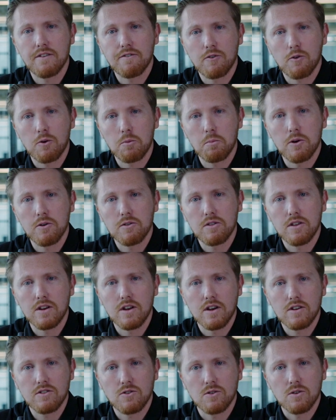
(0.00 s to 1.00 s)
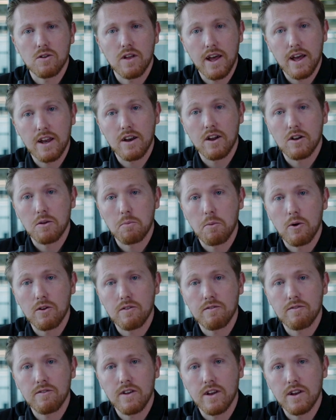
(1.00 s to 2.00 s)
for both industrial and
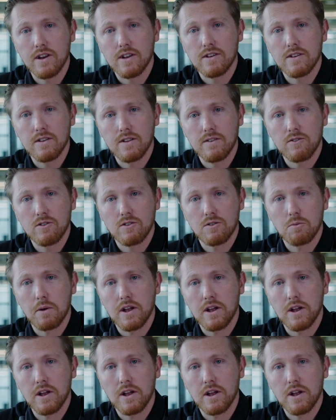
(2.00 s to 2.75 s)
automotive, and it delivers a